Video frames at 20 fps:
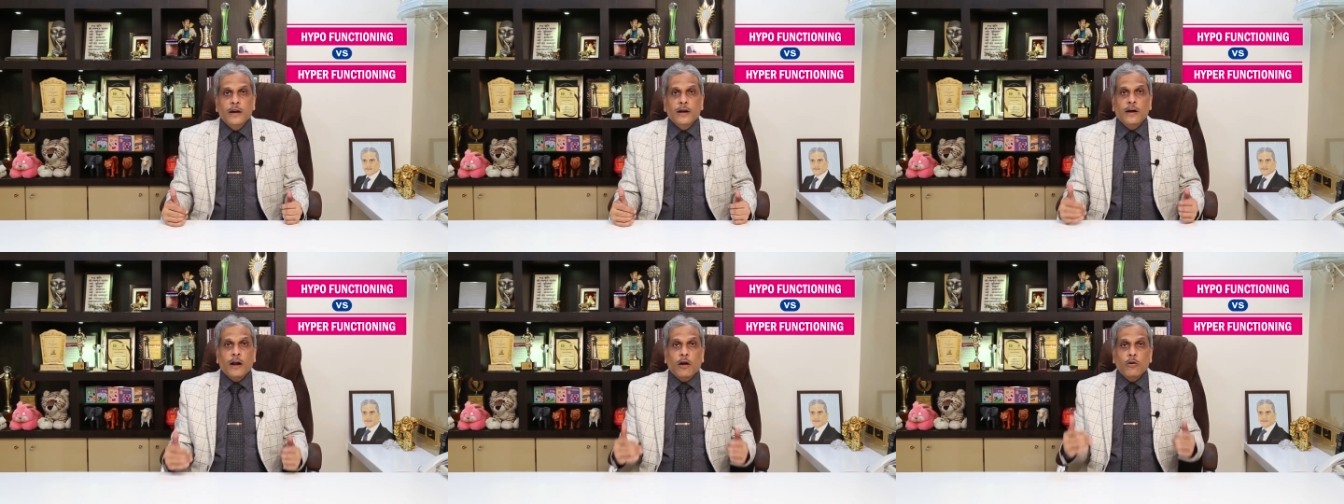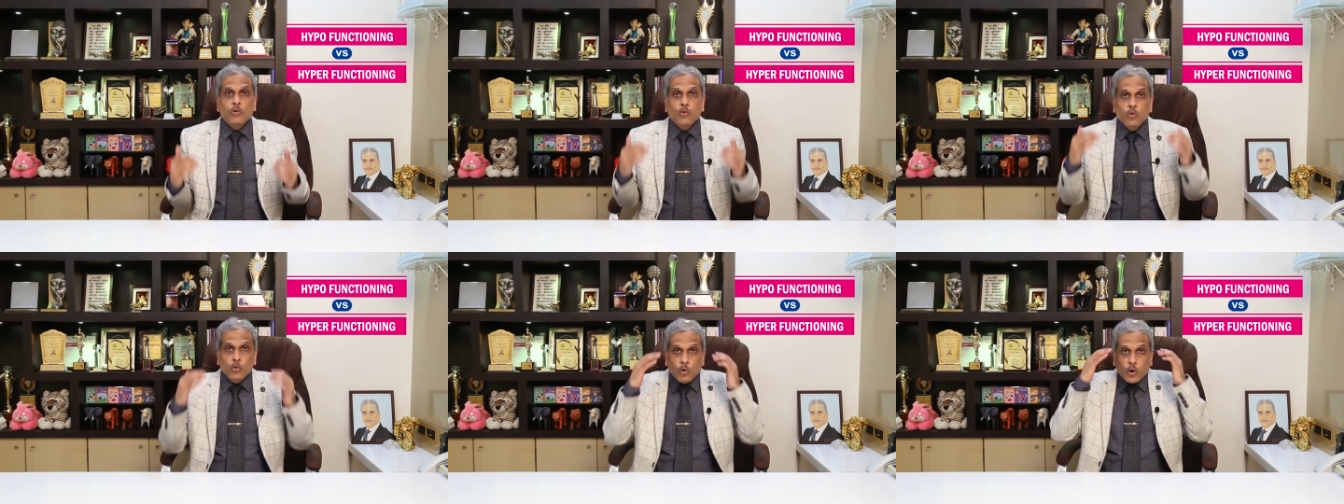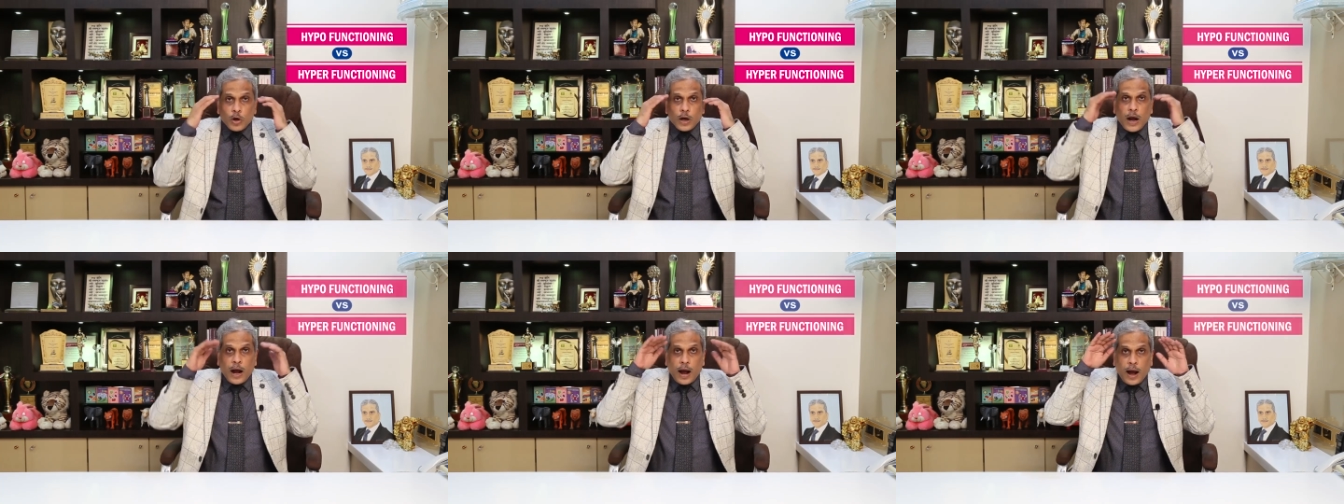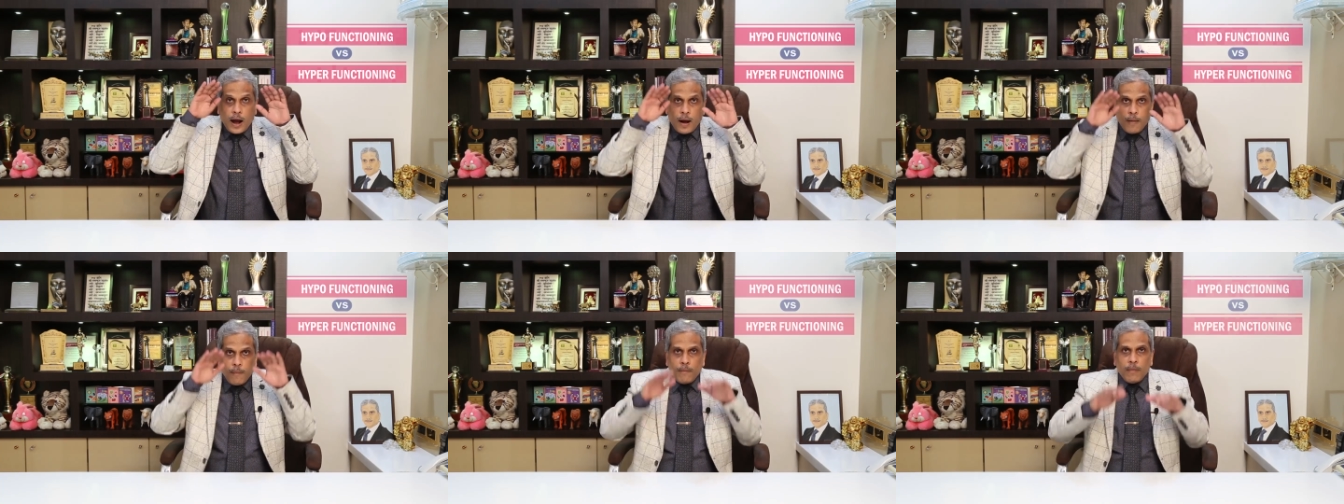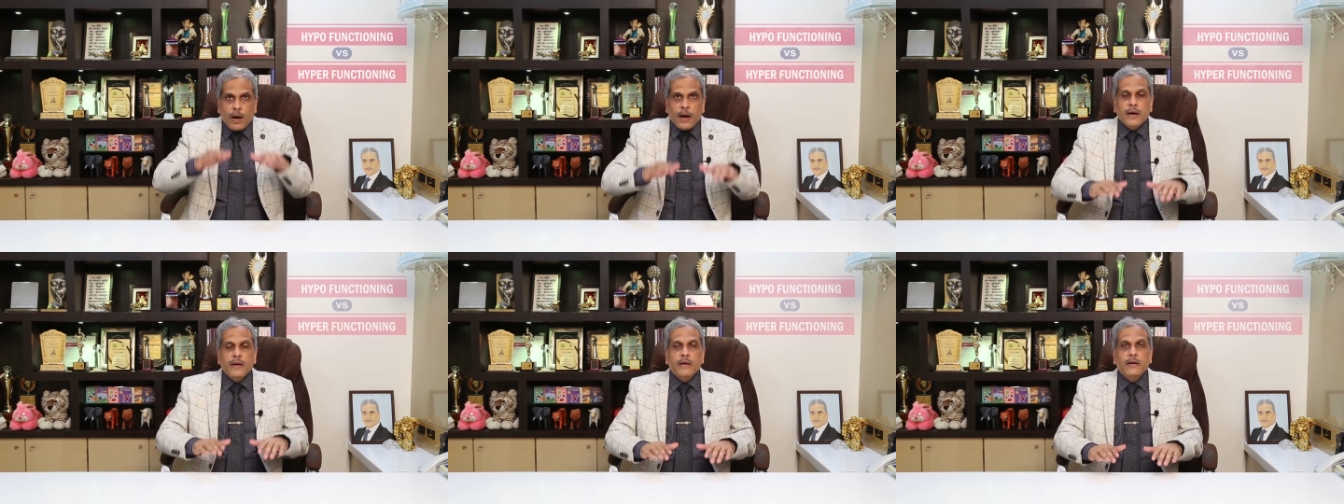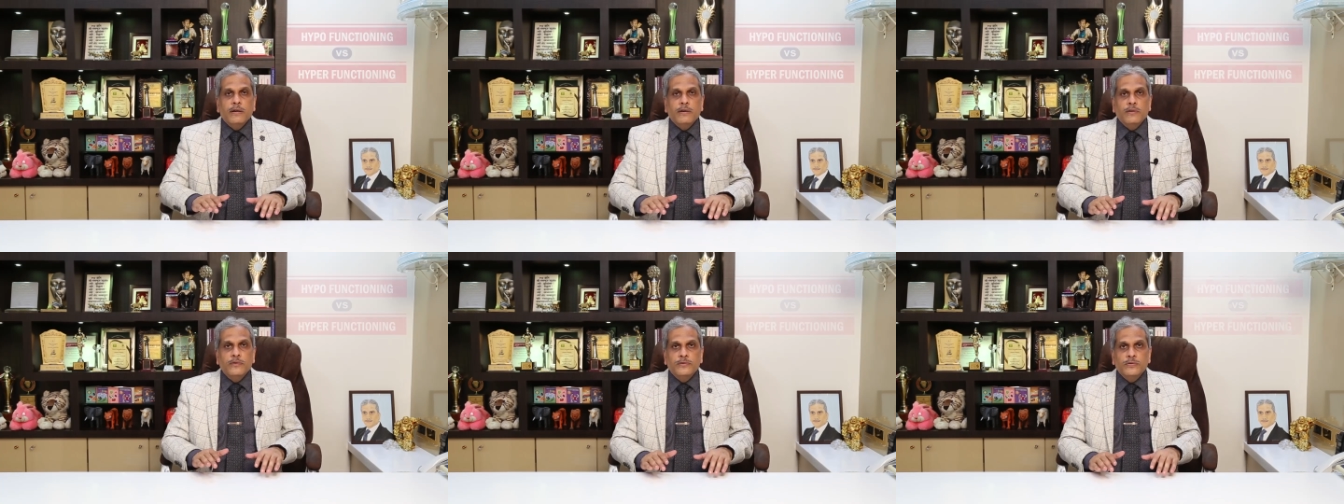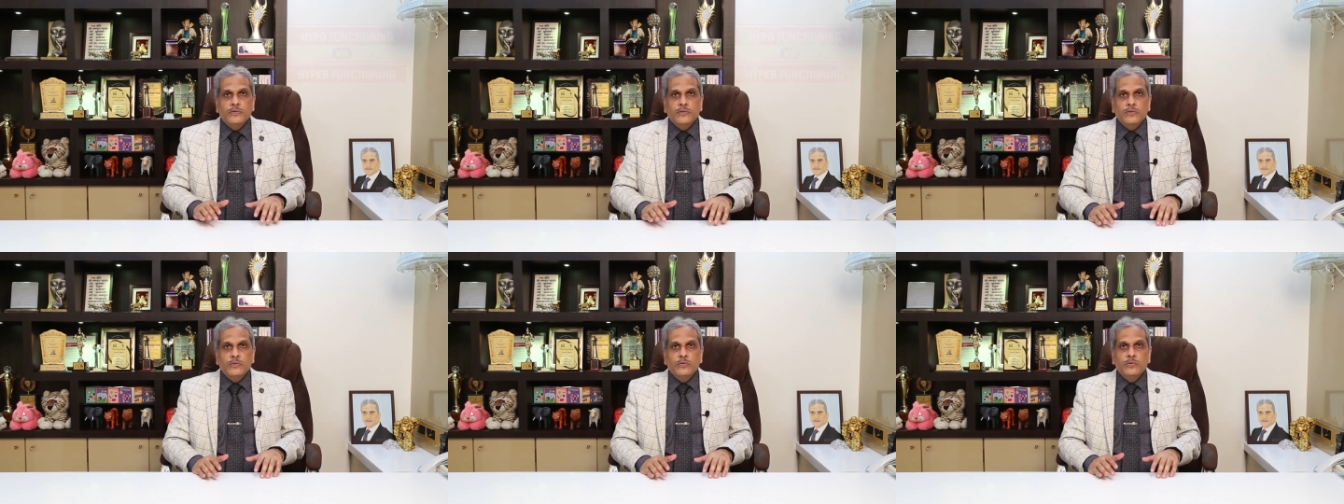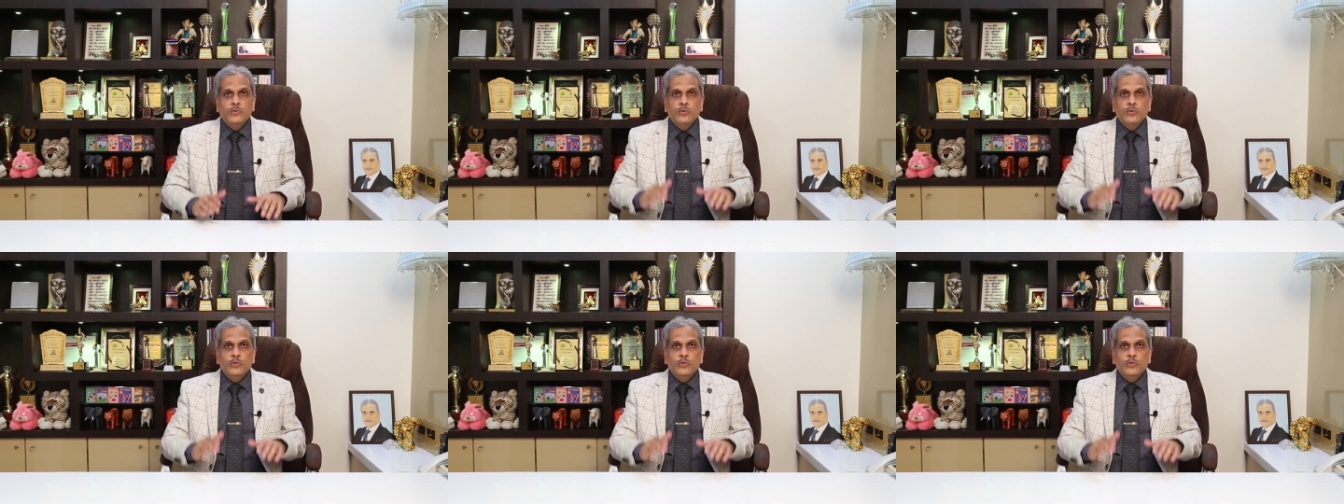Now to calm my nerves,